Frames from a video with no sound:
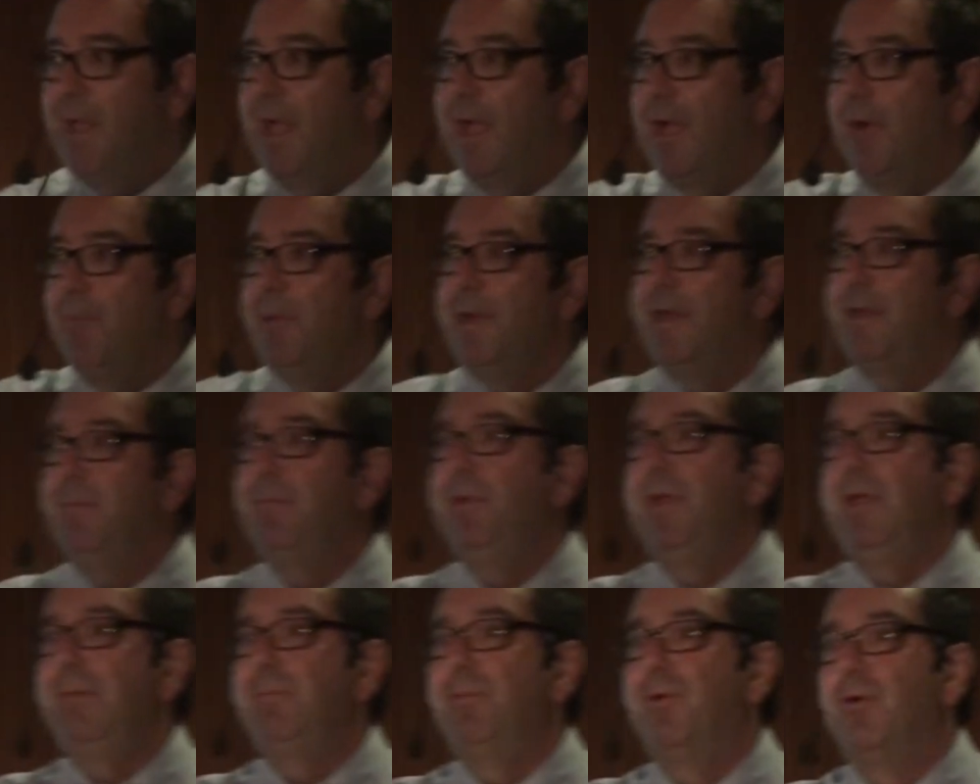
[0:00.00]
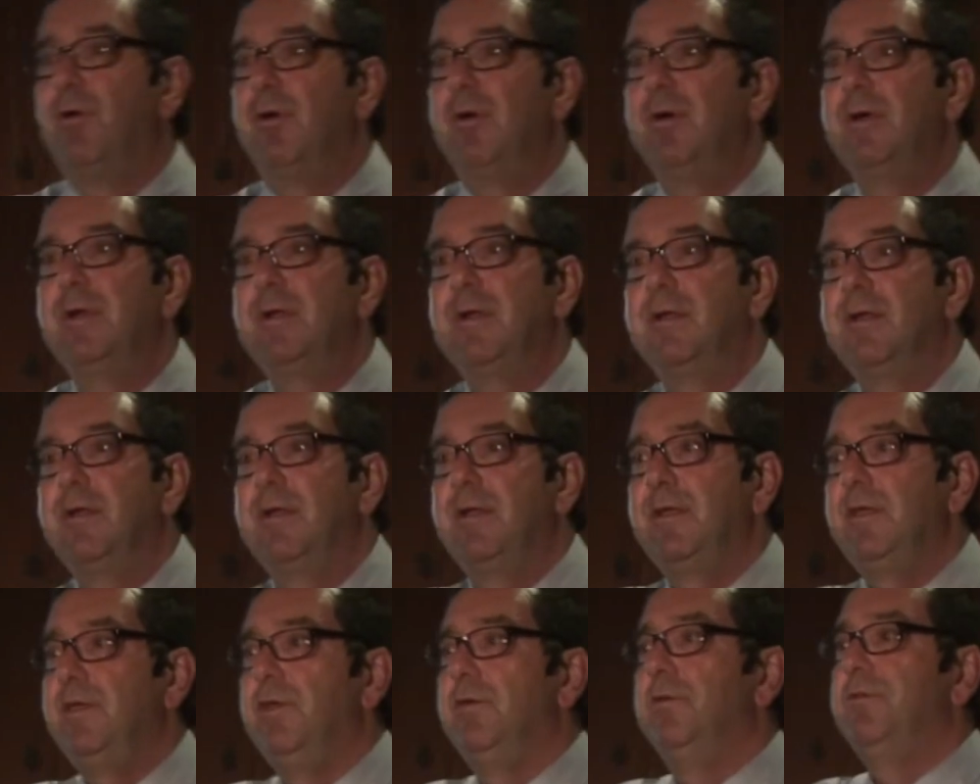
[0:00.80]
How many people
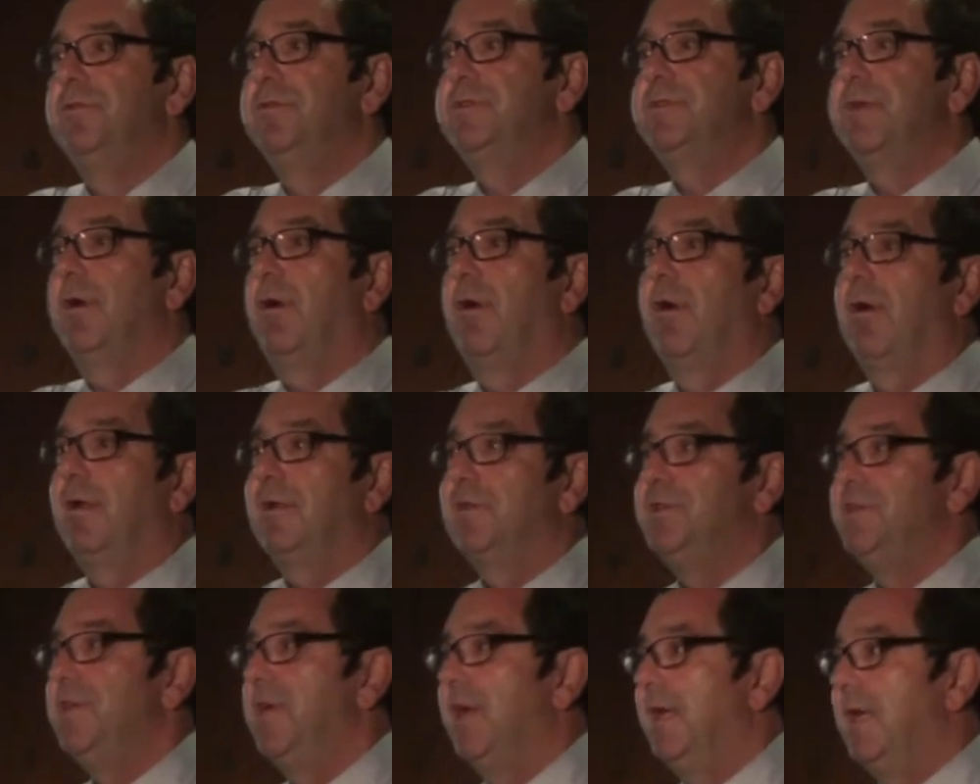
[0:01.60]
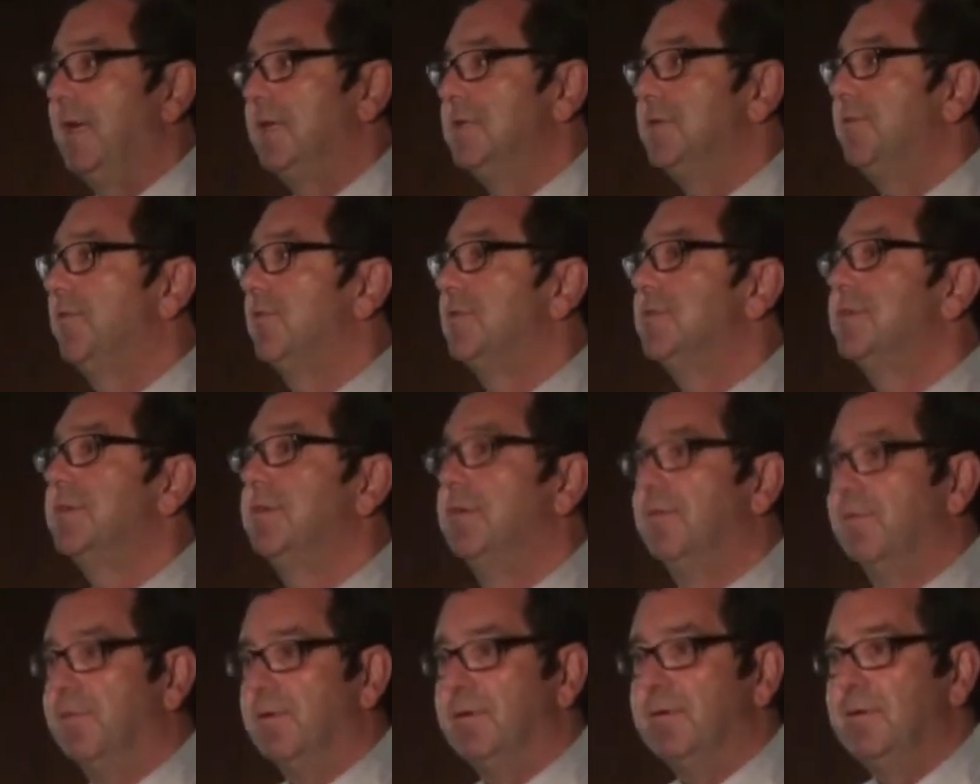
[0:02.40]
use ArcGIS for
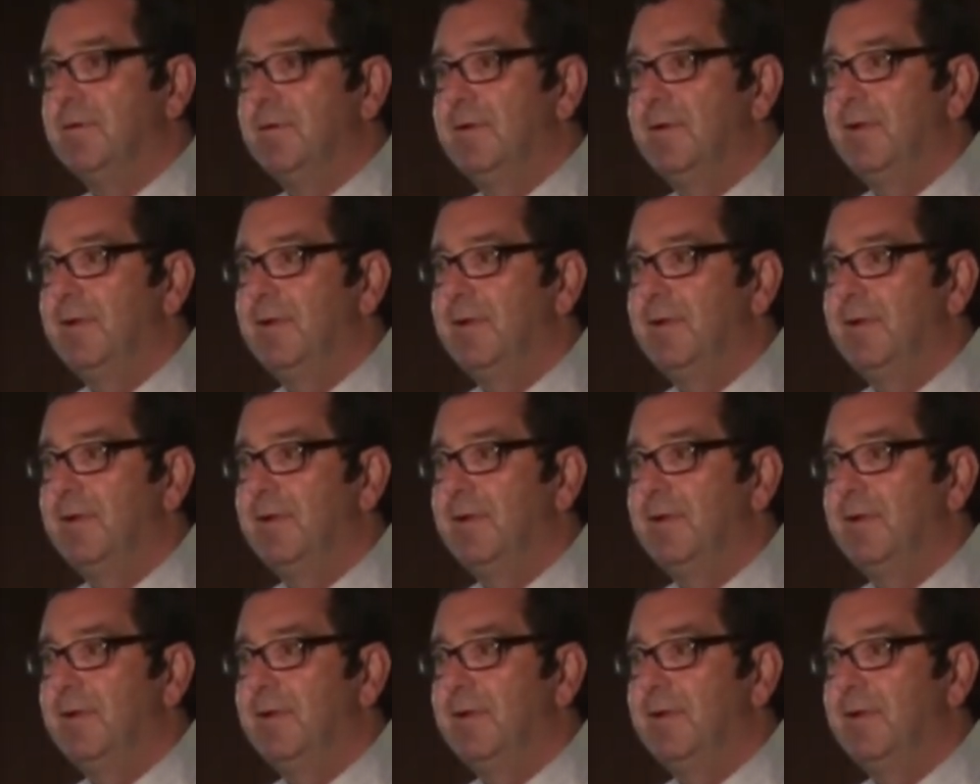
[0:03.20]
server?